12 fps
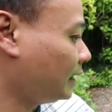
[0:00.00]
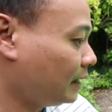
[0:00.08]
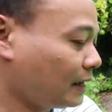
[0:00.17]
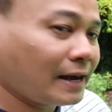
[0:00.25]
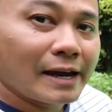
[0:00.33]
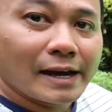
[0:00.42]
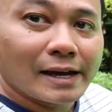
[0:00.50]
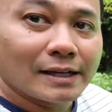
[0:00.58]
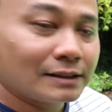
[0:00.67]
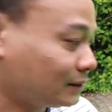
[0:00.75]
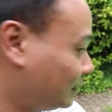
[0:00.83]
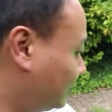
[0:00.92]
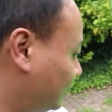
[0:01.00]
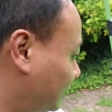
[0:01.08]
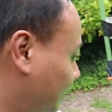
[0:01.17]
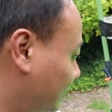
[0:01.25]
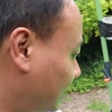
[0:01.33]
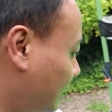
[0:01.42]
It has
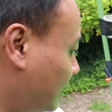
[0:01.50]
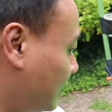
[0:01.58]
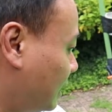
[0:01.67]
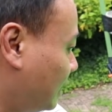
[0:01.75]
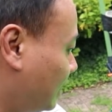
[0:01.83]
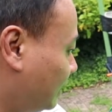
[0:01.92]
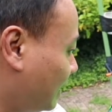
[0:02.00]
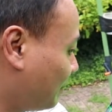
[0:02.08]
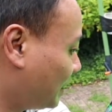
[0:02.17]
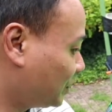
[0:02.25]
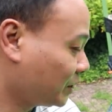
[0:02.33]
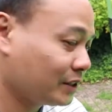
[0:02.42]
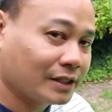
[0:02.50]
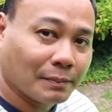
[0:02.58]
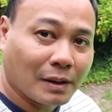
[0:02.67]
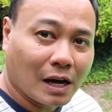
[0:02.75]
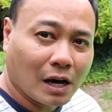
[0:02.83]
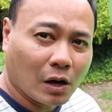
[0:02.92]
dimensions
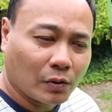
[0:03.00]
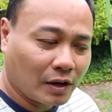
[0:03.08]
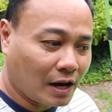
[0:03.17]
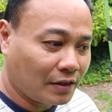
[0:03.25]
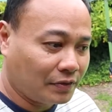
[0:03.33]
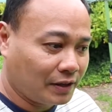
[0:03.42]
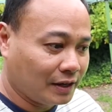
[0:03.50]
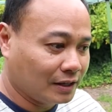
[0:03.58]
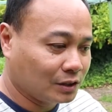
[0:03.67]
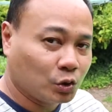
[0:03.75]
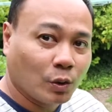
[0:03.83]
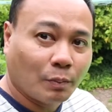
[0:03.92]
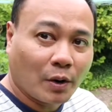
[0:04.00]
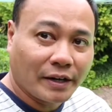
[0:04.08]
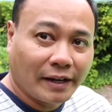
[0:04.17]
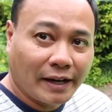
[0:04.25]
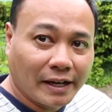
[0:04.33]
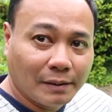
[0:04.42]
about, I think it's
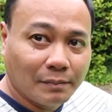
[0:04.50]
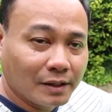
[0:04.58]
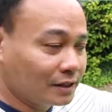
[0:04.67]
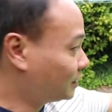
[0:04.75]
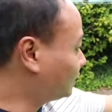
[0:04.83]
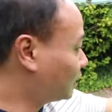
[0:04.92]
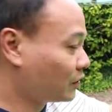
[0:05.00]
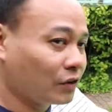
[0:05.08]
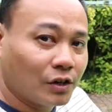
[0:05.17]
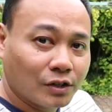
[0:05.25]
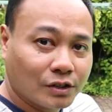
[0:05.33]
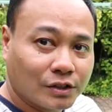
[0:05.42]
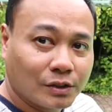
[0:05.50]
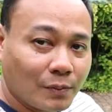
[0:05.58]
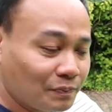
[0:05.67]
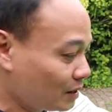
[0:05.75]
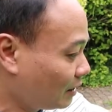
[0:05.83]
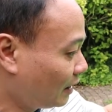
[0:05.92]
2.8 meters across
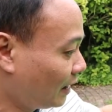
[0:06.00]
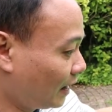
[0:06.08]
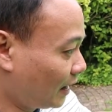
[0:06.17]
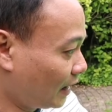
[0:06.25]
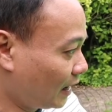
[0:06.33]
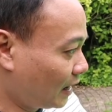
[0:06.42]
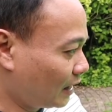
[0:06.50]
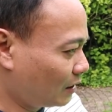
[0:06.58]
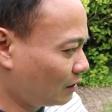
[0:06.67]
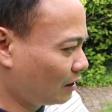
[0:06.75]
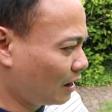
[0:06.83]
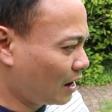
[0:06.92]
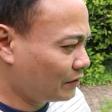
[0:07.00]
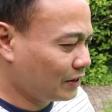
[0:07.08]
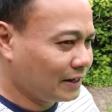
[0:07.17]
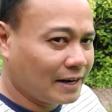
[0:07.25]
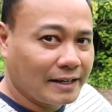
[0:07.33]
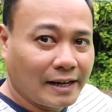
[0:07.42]
and
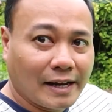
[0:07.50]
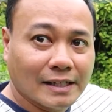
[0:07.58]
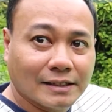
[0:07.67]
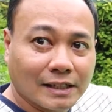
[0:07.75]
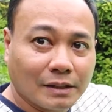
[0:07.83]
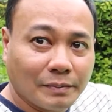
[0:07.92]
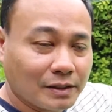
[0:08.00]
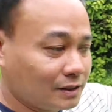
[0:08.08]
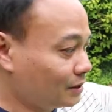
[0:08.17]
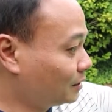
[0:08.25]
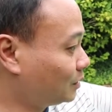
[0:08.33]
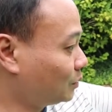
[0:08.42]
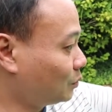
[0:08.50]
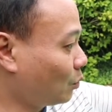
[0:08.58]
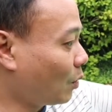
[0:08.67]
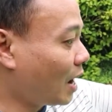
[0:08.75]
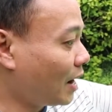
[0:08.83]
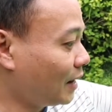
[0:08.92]
198 centimeters
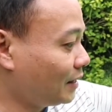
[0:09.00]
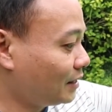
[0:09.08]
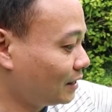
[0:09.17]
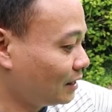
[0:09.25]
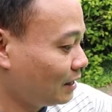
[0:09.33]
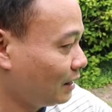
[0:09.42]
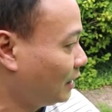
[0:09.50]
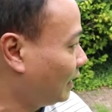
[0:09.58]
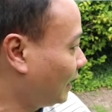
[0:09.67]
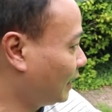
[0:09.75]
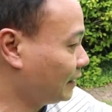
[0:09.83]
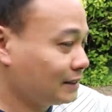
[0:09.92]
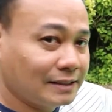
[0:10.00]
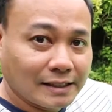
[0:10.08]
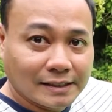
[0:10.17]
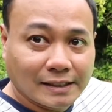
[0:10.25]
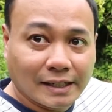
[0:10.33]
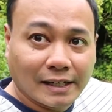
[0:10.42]
wide, and it
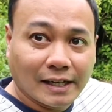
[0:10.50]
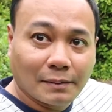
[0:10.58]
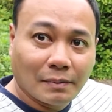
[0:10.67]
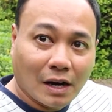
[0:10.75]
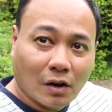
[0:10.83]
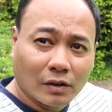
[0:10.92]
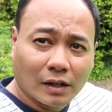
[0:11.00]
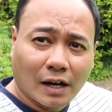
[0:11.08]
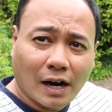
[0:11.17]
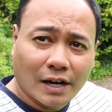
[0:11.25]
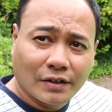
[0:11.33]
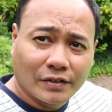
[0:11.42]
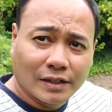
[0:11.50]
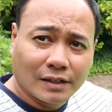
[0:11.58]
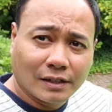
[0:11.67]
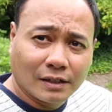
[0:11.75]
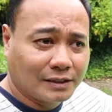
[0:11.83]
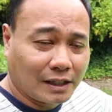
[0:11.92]
sits in at about 100
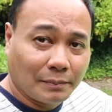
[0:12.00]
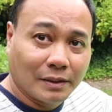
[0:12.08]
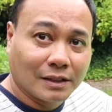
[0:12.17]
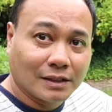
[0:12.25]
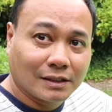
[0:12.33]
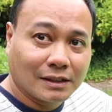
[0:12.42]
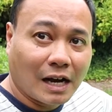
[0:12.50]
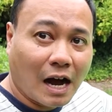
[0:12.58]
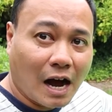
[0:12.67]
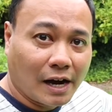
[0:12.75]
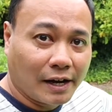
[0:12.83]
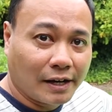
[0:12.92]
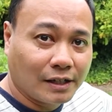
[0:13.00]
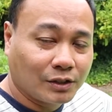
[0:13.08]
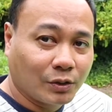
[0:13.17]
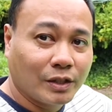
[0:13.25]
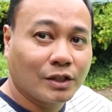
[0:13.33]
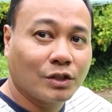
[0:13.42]
centimeters high.
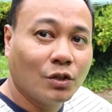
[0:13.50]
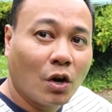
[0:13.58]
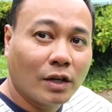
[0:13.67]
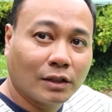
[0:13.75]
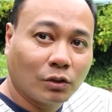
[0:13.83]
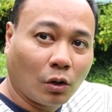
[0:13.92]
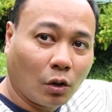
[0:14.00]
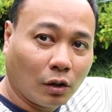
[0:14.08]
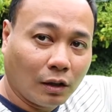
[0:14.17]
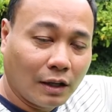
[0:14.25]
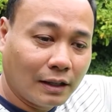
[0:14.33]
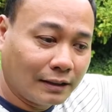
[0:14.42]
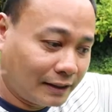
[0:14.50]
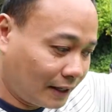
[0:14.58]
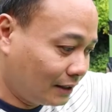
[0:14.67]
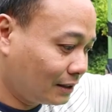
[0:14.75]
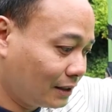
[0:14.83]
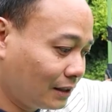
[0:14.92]
So it's not a tall tent.